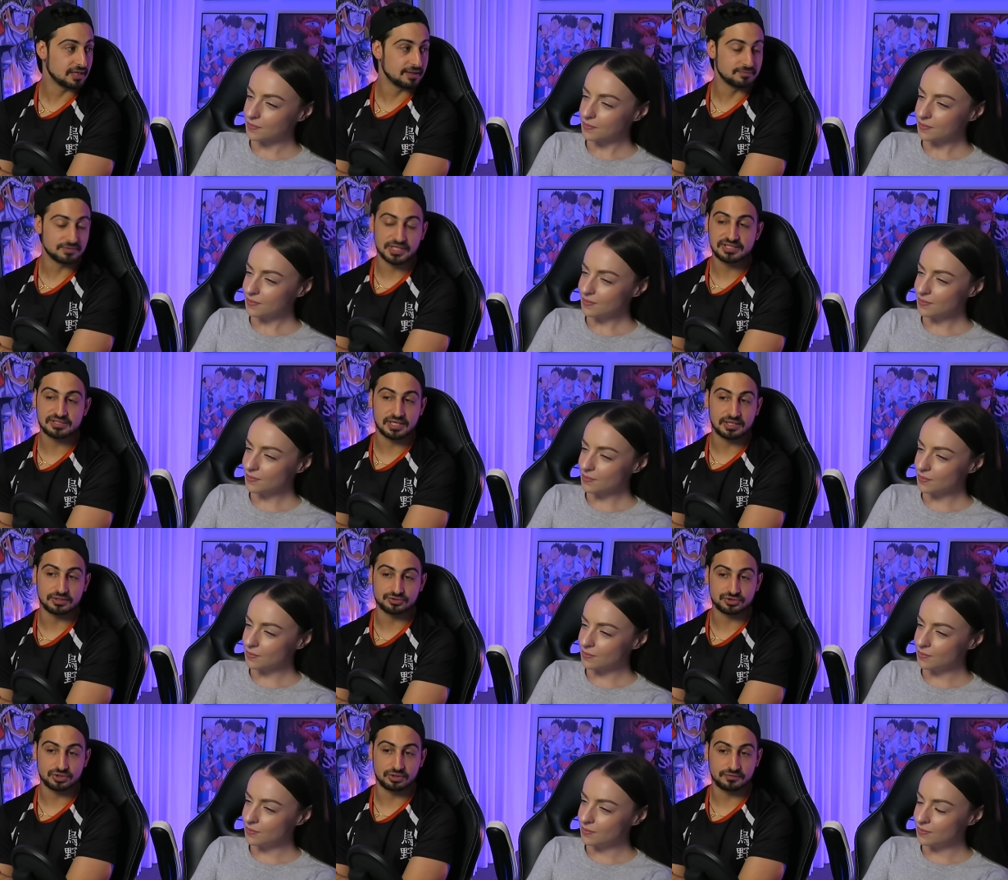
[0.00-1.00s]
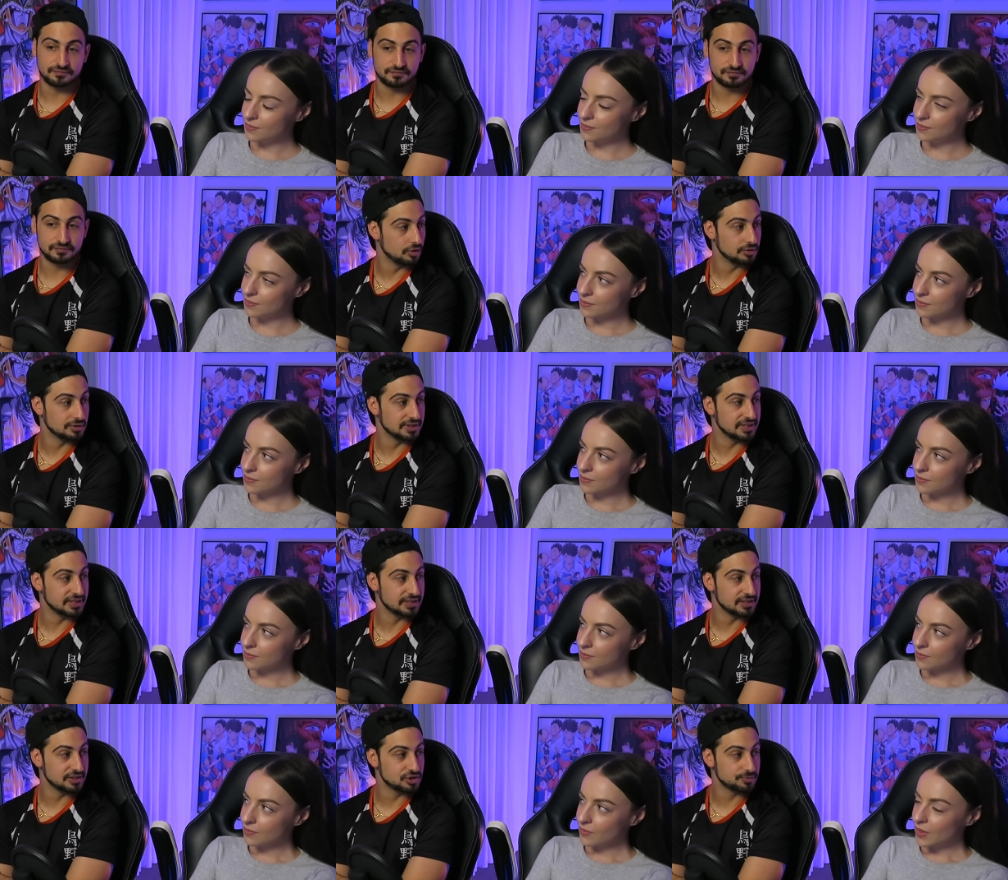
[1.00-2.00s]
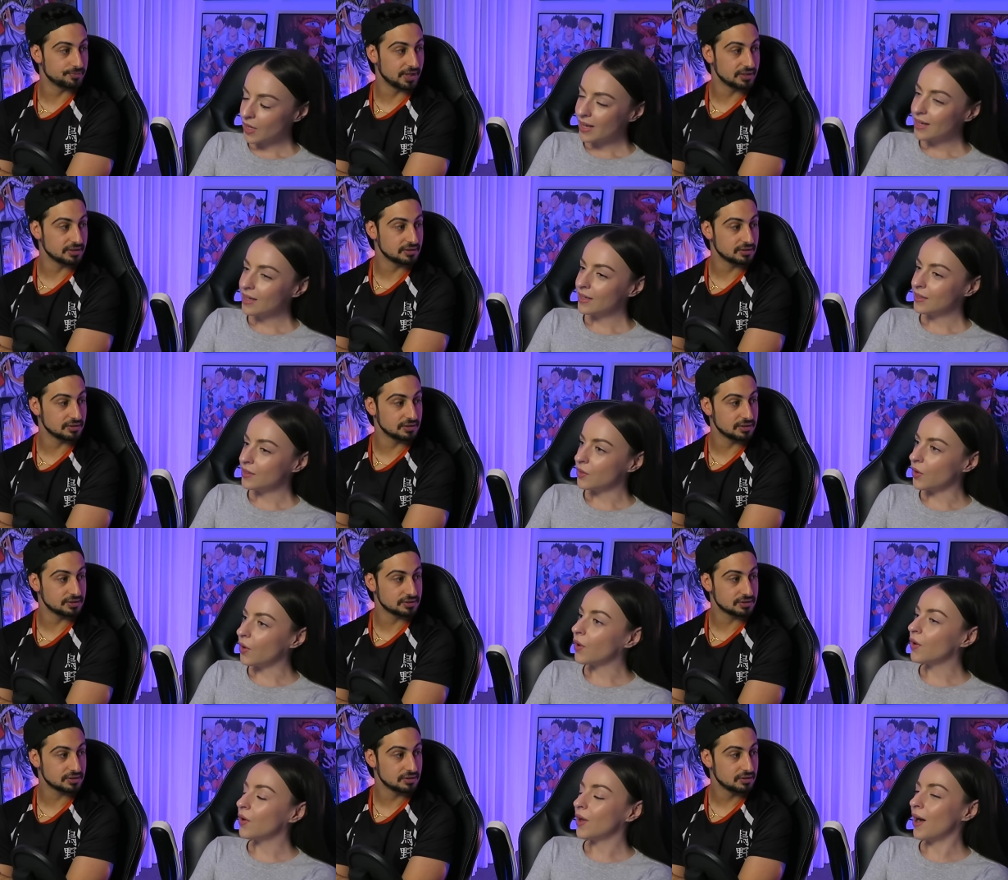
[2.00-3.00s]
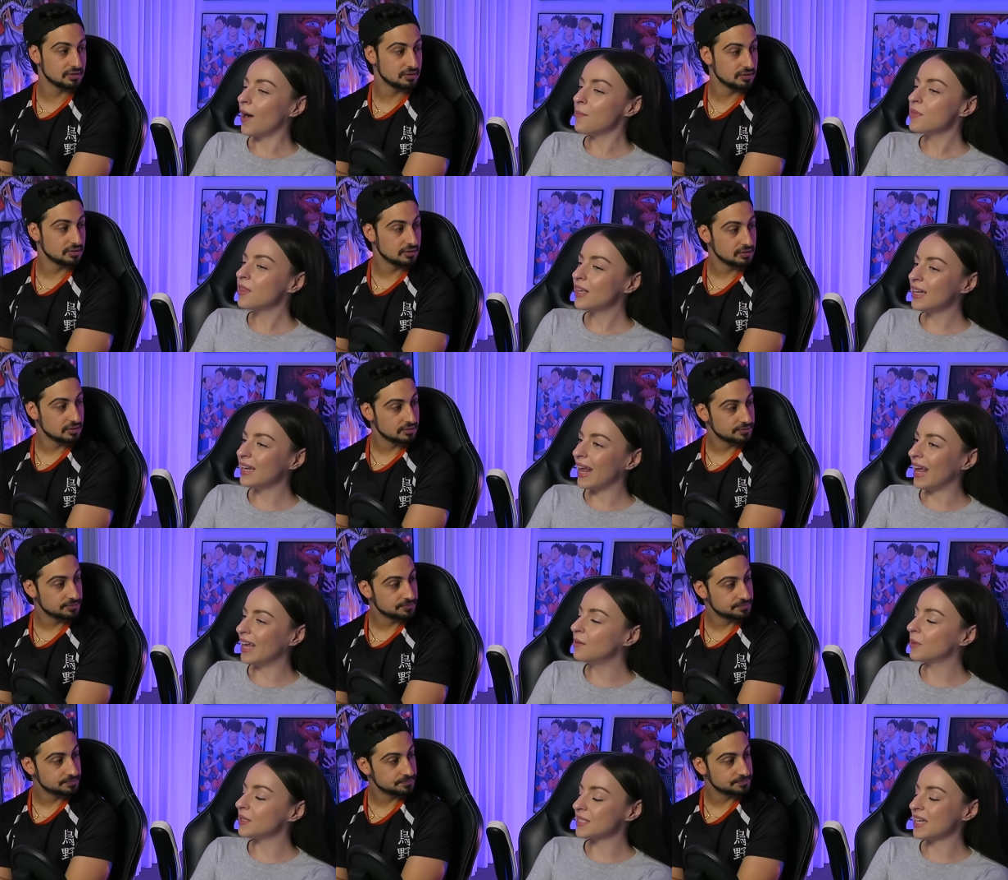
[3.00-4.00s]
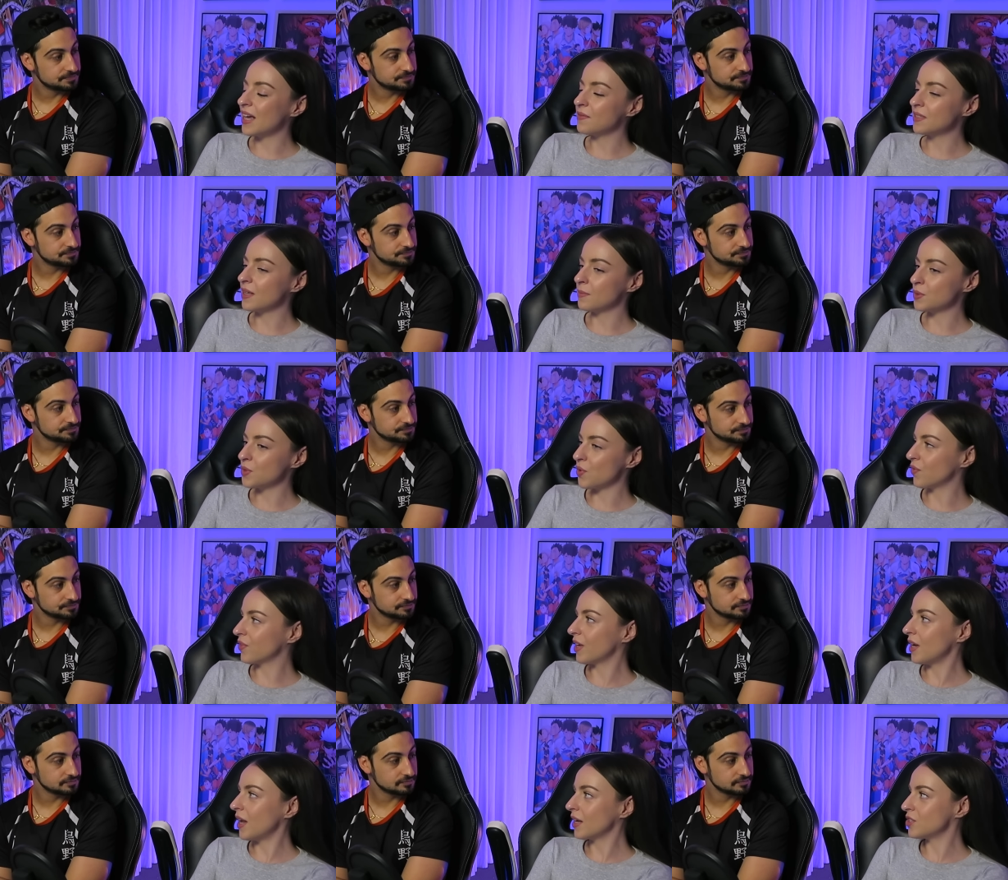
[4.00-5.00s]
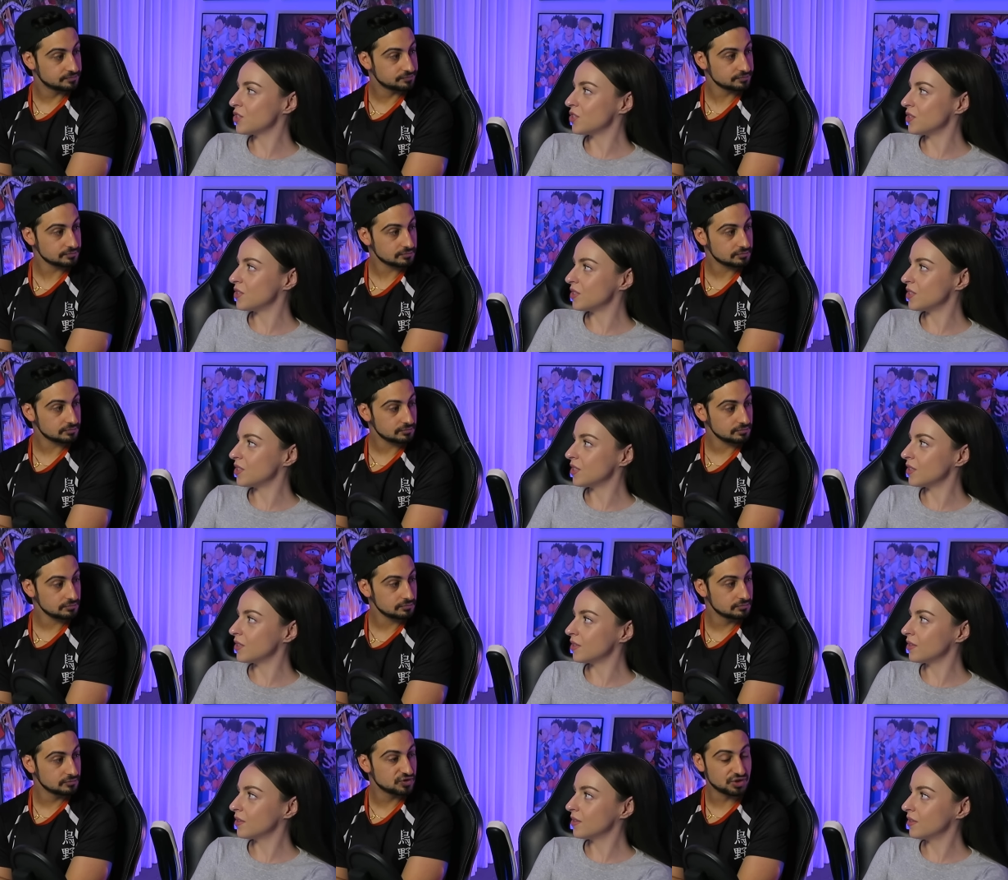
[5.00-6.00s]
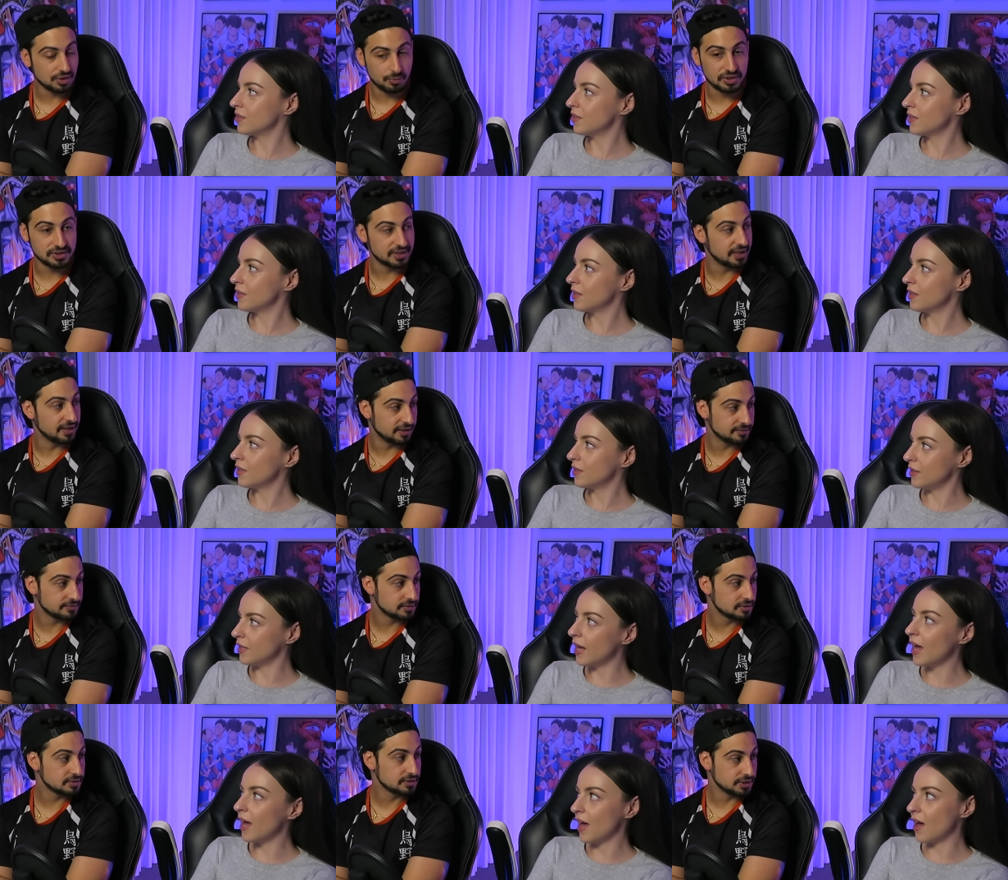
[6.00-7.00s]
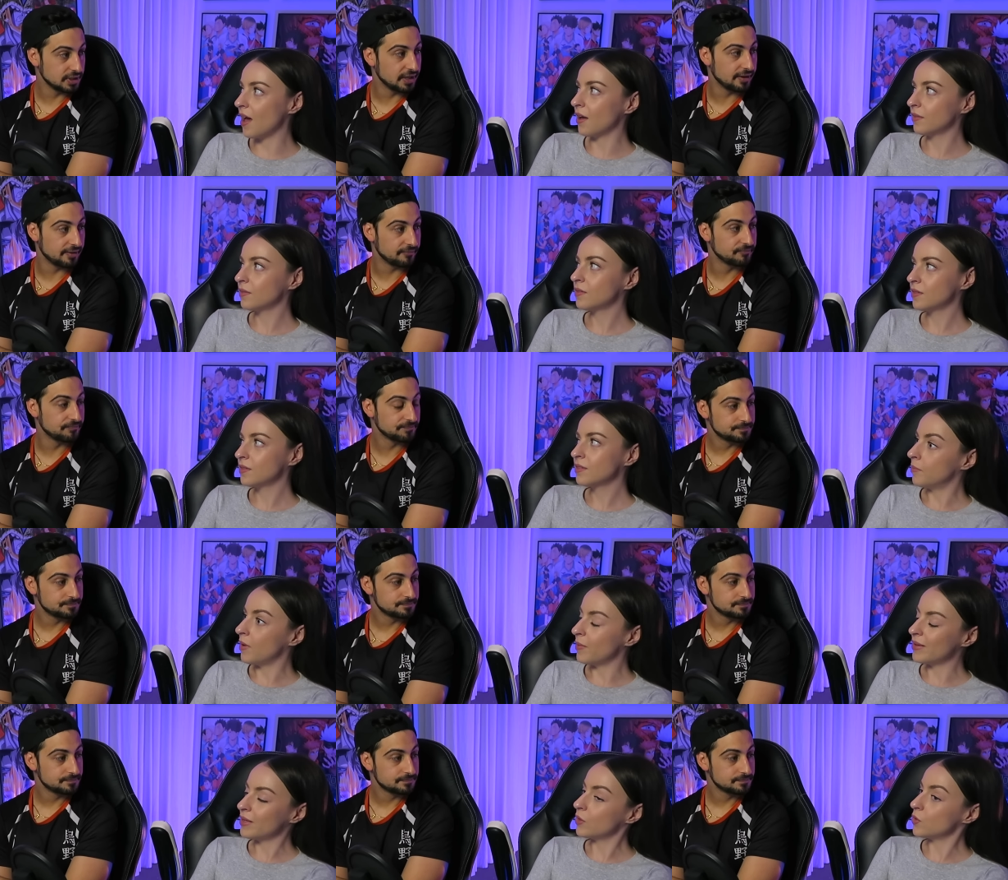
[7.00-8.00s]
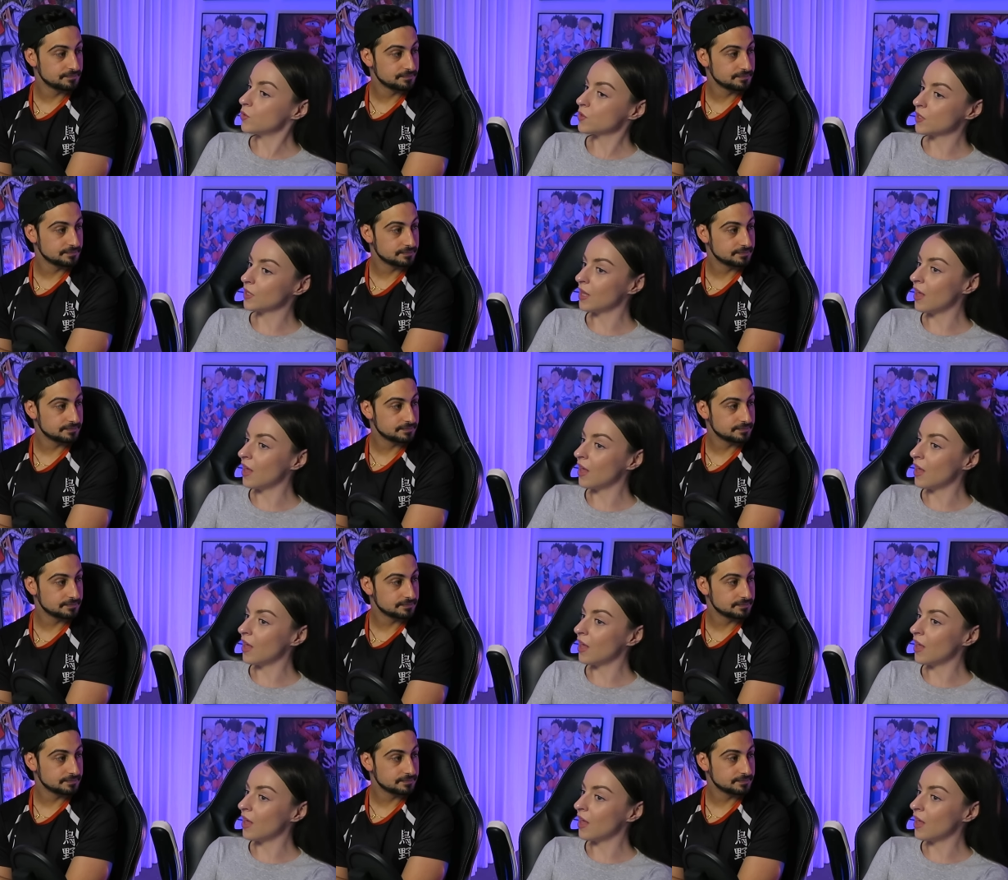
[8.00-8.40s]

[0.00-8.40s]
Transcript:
Speaker 1: um, details of her lineage, but...
Speaker 2: This... No, I'm thinking he must have some sort of connection to...
Speaker 1: Someone there.
Speaker 2: Yeah. Yeah. Maybe he used to